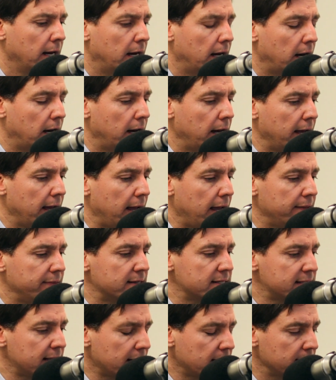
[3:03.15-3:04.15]
And
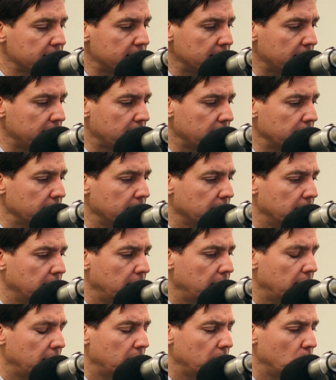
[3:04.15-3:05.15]
the second thing
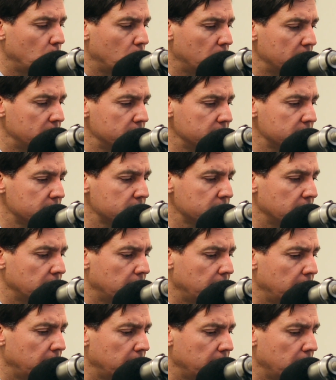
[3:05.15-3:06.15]
was
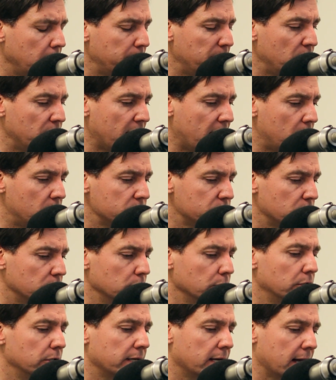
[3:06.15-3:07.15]
about how to
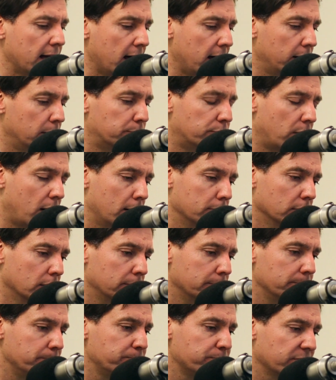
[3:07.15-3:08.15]
look at a
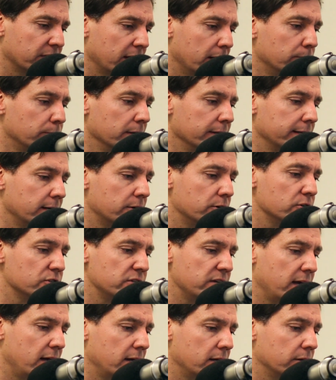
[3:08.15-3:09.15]
problem and really
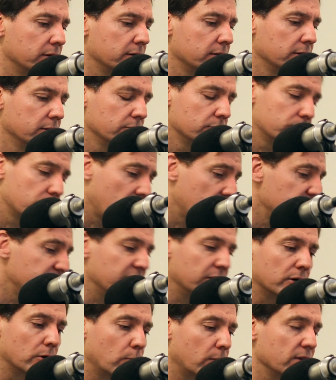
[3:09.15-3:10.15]
try to
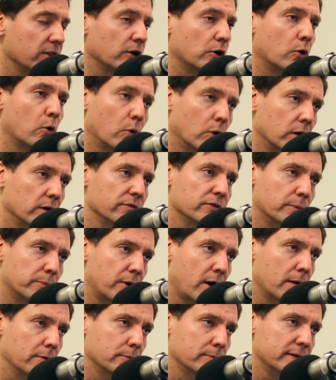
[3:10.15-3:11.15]
figure out where the core of the
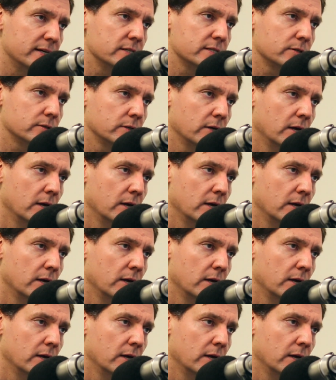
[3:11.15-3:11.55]
problem is,